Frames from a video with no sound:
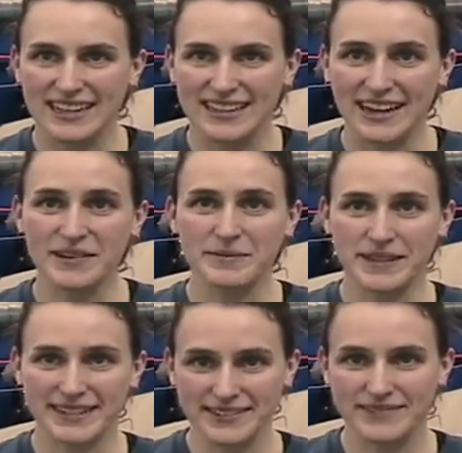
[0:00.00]
That would
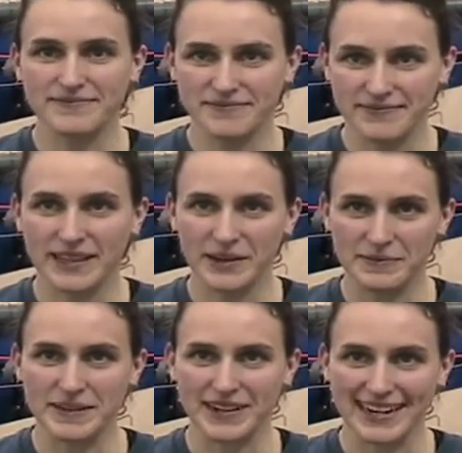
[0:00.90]
be
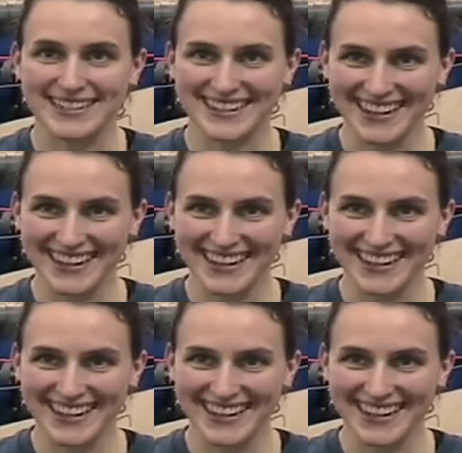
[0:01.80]
great.